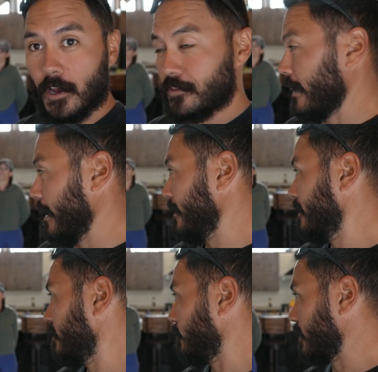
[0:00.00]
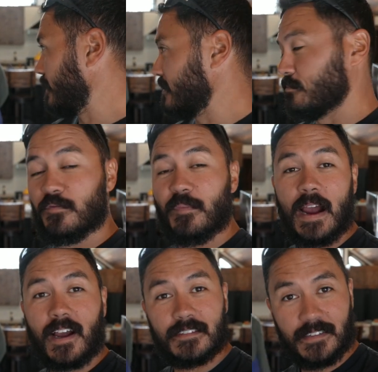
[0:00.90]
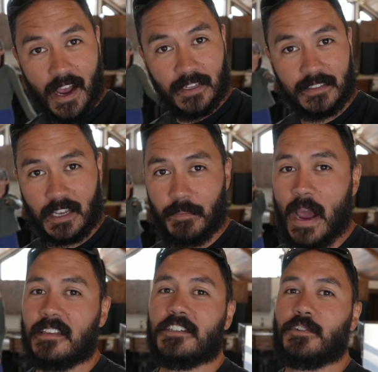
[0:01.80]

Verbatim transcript: on the day. We're going to get this moved back outside, stick it back in the